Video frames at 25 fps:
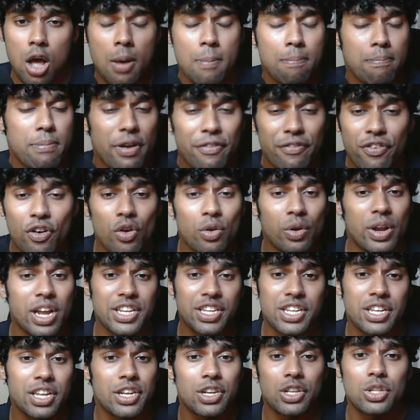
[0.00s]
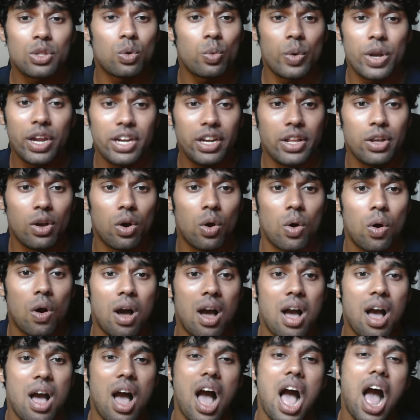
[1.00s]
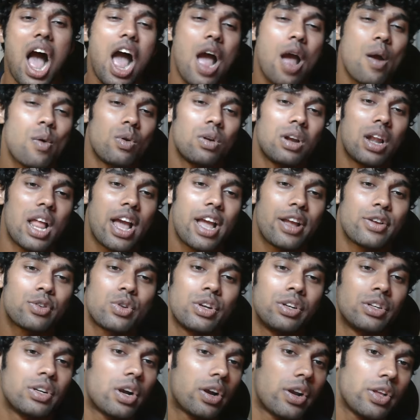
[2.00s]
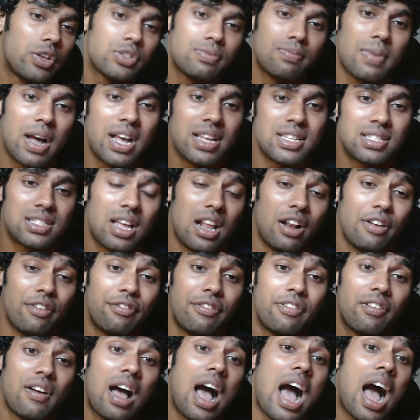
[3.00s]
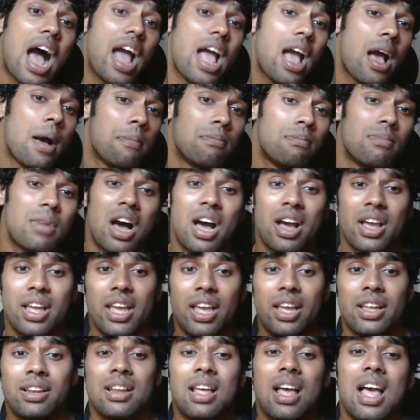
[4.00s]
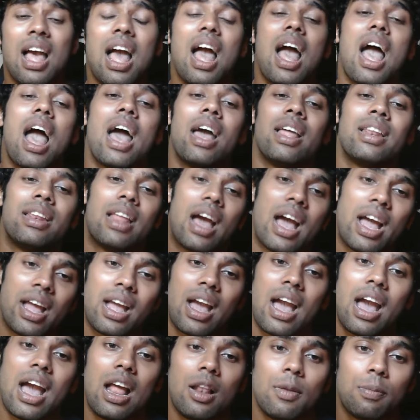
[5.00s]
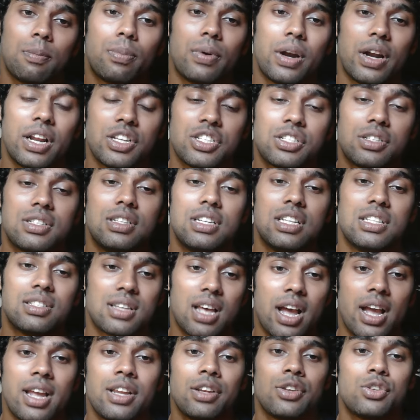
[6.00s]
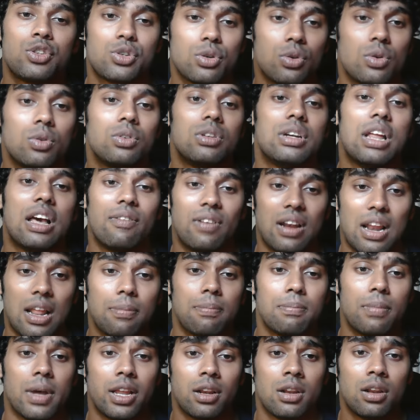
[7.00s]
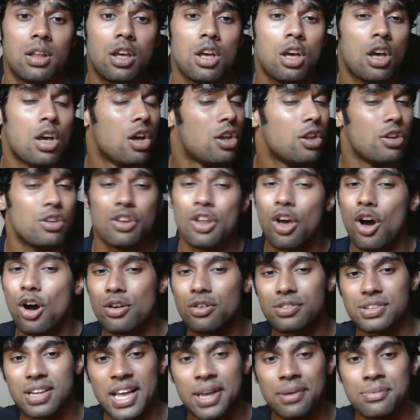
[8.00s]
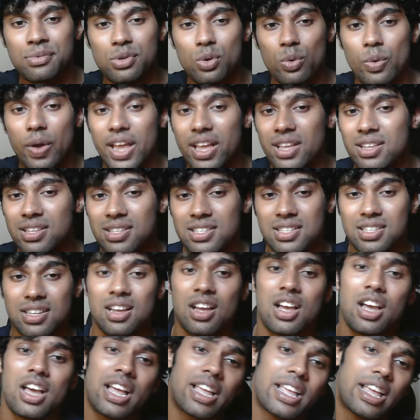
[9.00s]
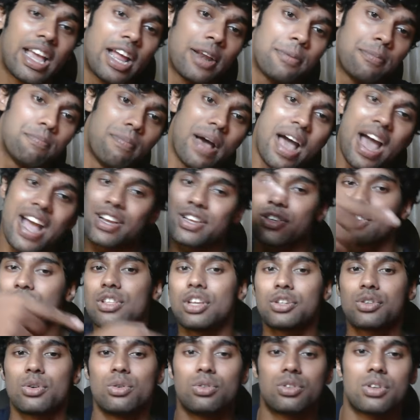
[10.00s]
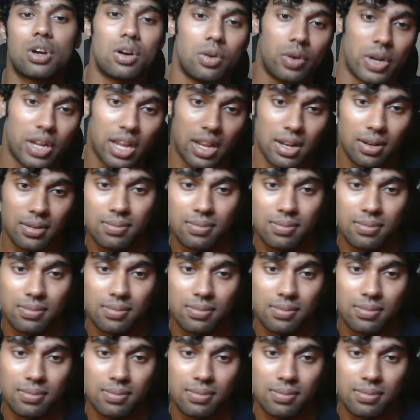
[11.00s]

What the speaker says: Before getting into the video, I would like to introduce myself. I am Mahit and I help bridge design to development. No time to waste. Get back to the tutorial.